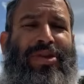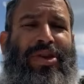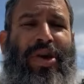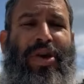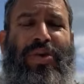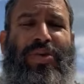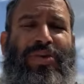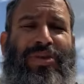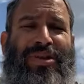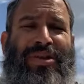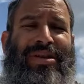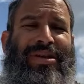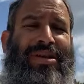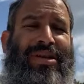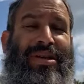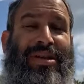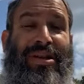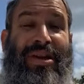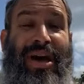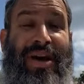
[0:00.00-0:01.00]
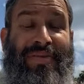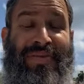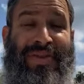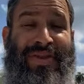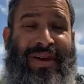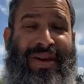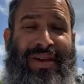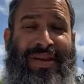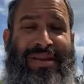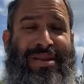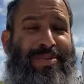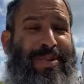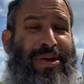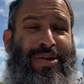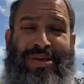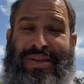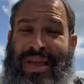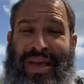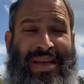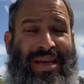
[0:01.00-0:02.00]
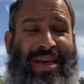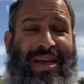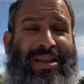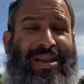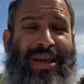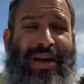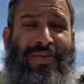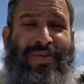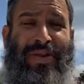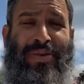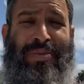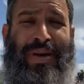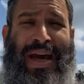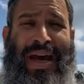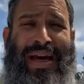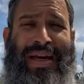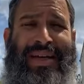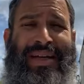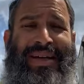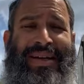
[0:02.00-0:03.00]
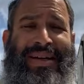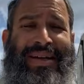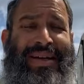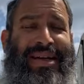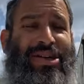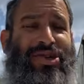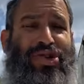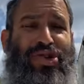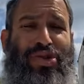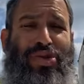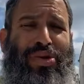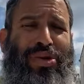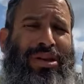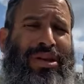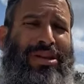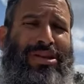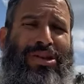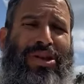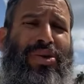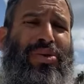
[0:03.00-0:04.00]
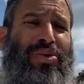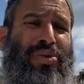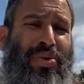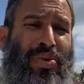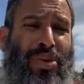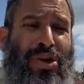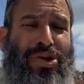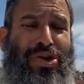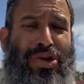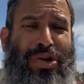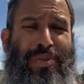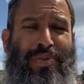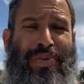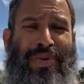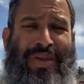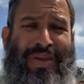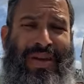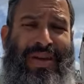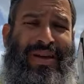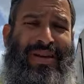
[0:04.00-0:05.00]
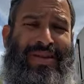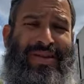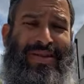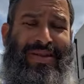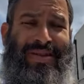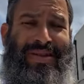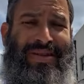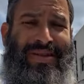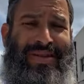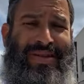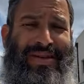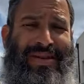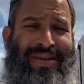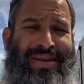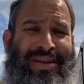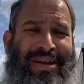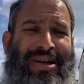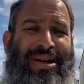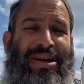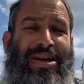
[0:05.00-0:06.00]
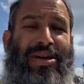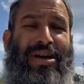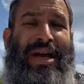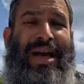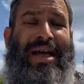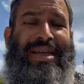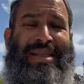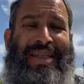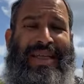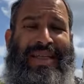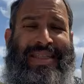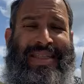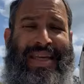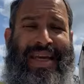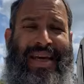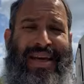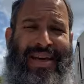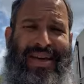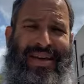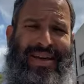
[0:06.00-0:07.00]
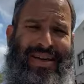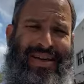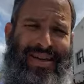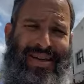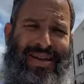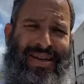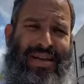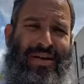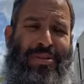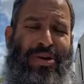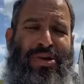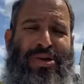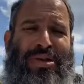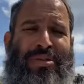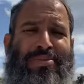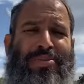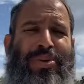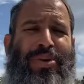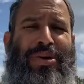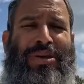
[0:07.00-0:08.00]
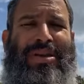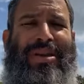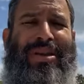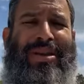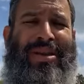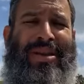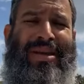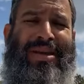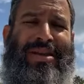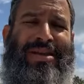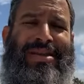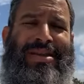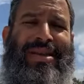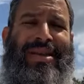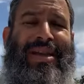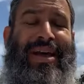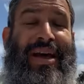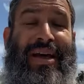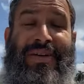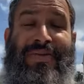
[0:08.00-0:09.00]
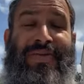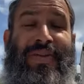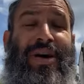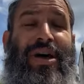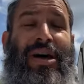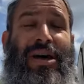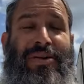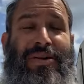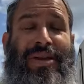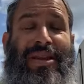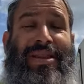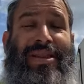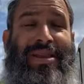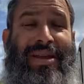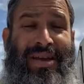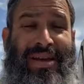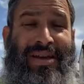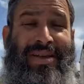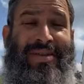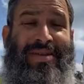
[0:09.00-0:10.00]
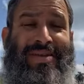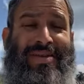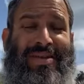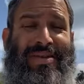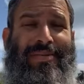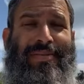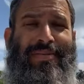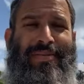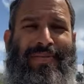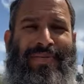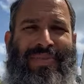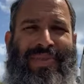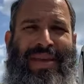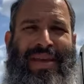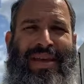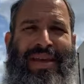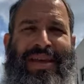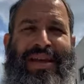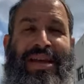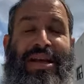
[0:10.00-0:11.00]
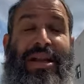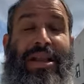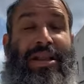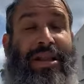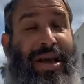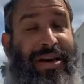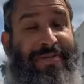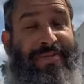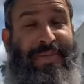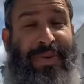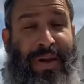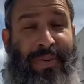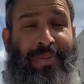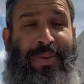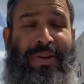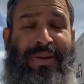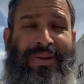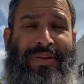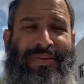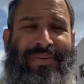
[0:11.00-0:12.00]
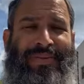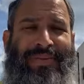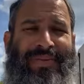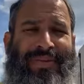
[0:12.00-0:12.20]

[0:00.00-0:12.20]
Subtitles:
Don't love things because they can't love you back. And surely don't worship things. As they say, the most important things in life aren't things. Love people.